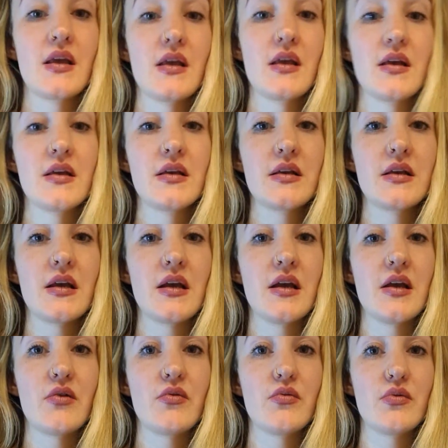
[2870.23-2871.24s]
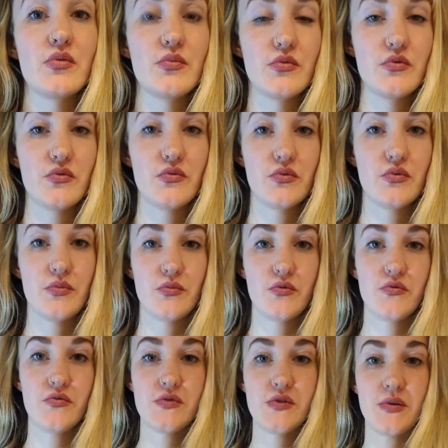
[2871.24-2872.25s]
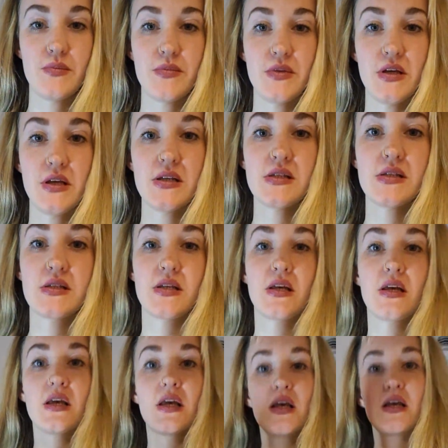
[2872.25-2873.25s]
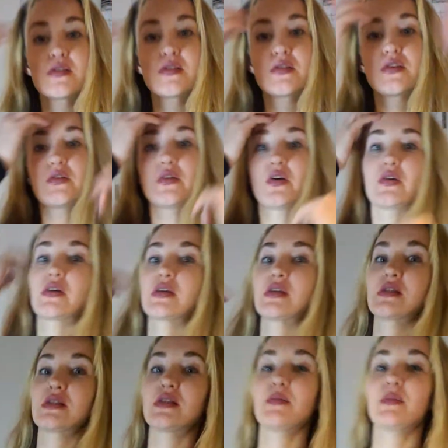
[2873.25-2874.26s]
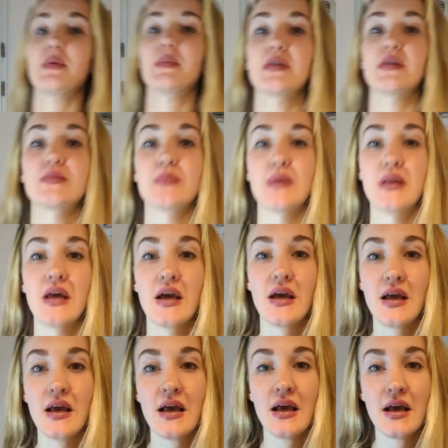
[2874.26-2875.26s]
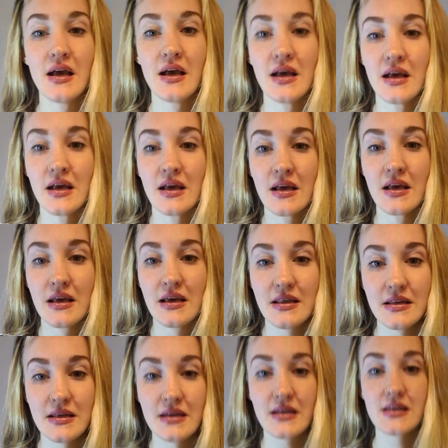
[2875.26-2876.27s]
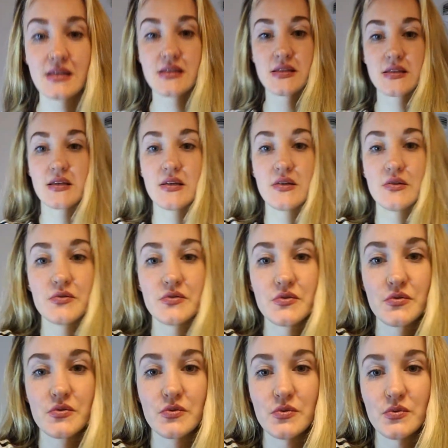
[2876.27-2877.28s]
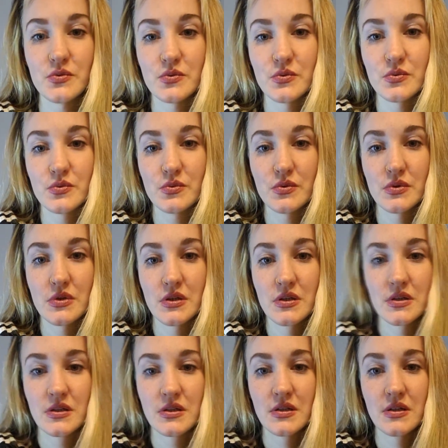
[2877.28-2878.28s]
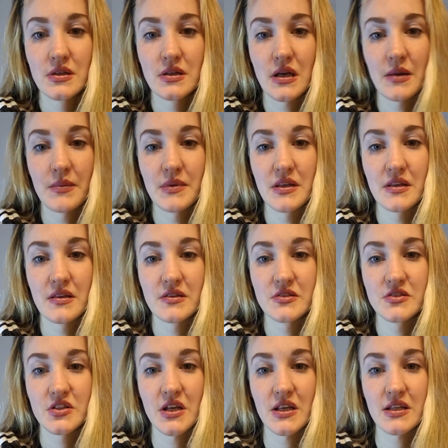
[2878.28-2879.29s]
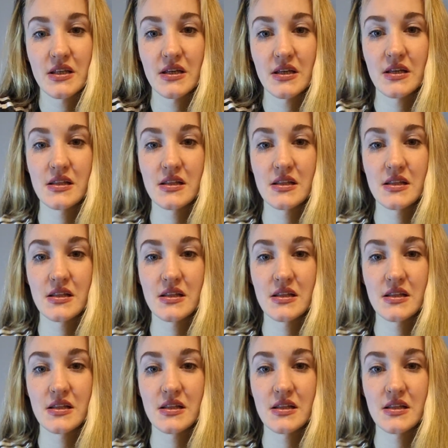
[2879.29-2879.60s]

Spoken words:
Okay, I will remove some things. So now you can see me much better. And I can see you too. I mean, the chat, I can